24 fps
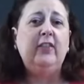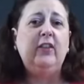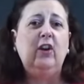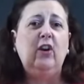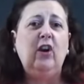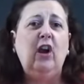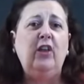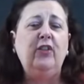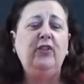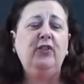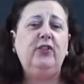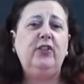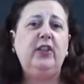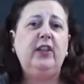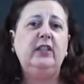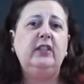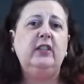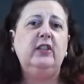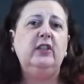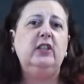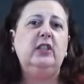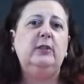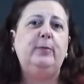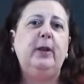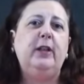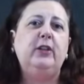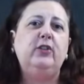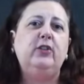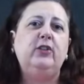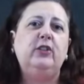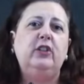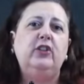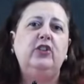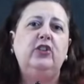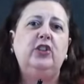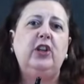and there are other things on the
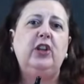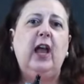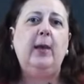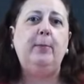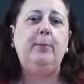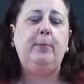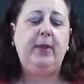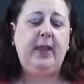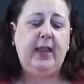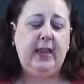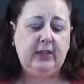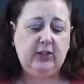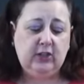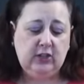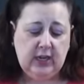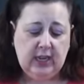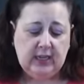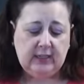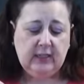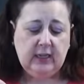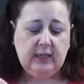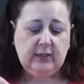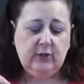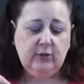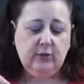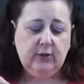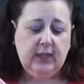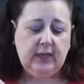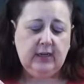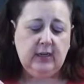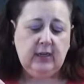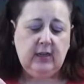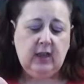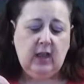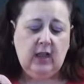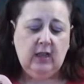specials and shop page. Yes, I do
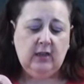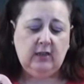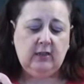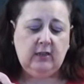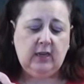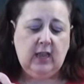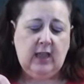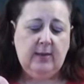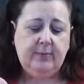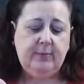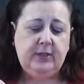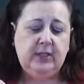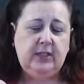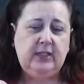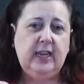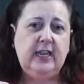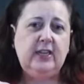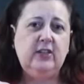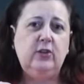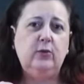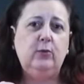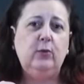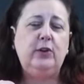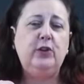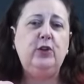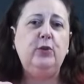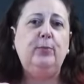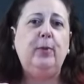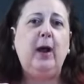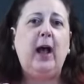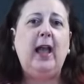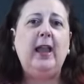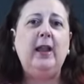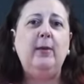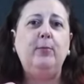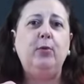get a, a compensation when you
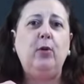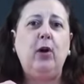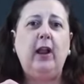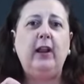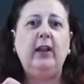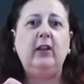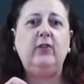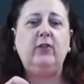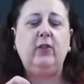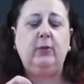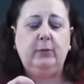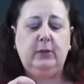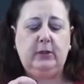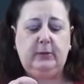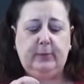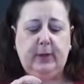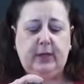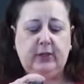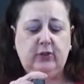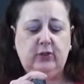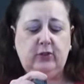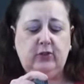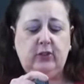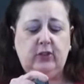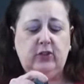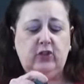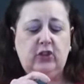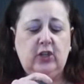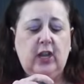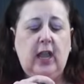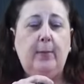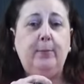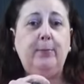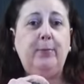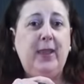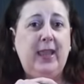buy a product from the specials and
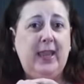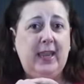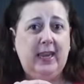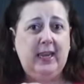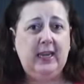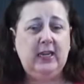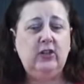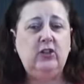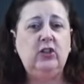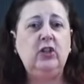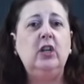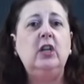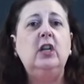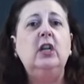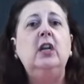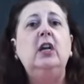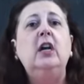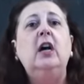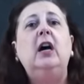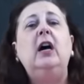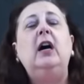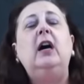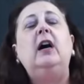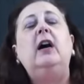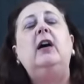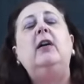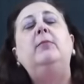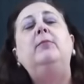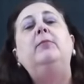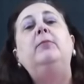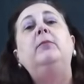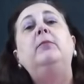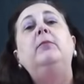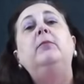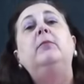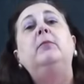shop page.
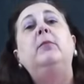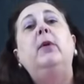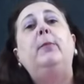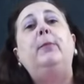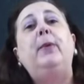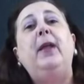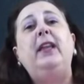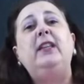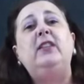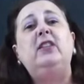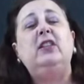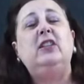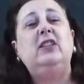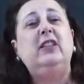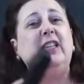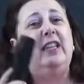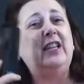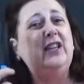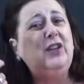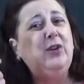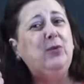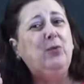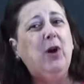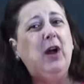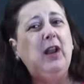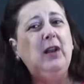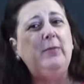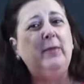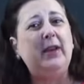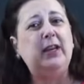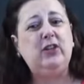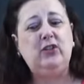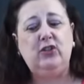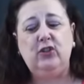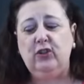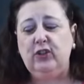Um, but basically, you want to
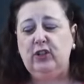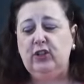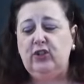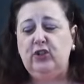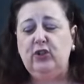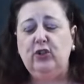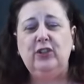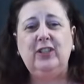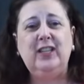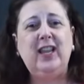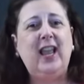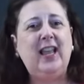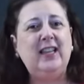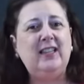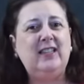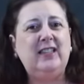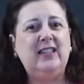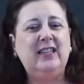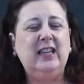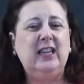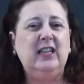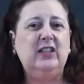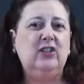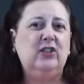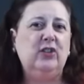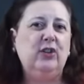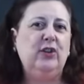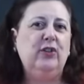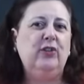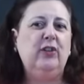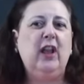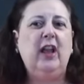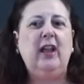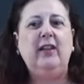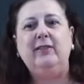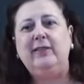make sure that you're testing it so
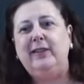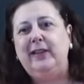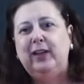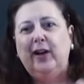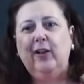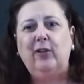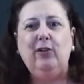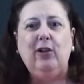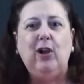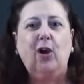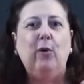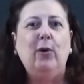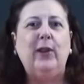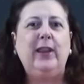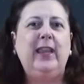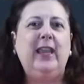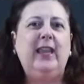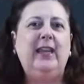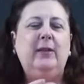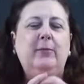you're not, you know, going